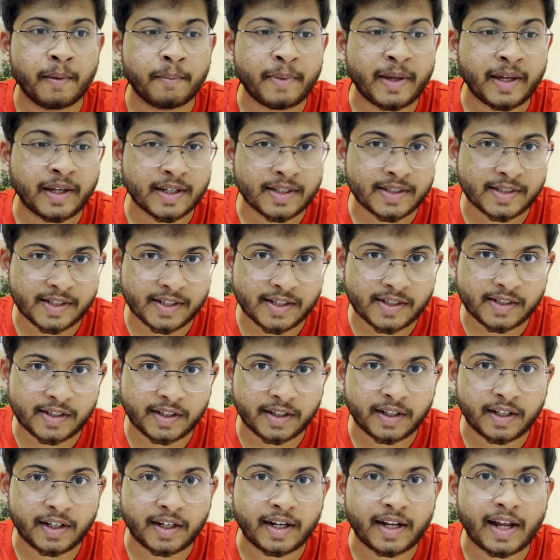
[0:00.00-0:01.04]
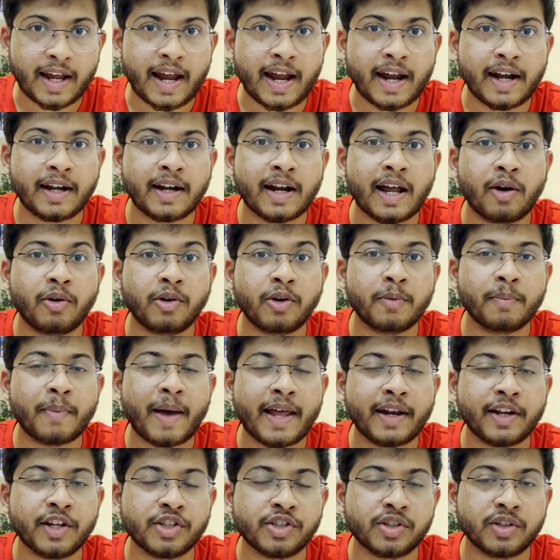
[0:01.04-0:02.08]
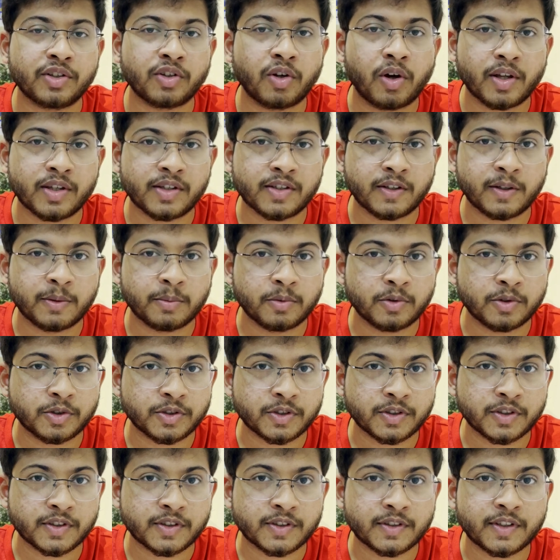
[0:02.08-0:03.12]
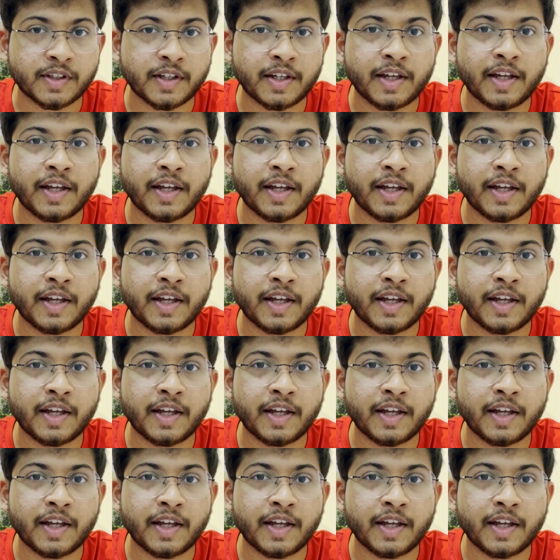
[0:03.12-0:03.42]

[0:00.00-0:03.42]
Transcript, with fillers: be consistent and how to manage your thoughts and emotions.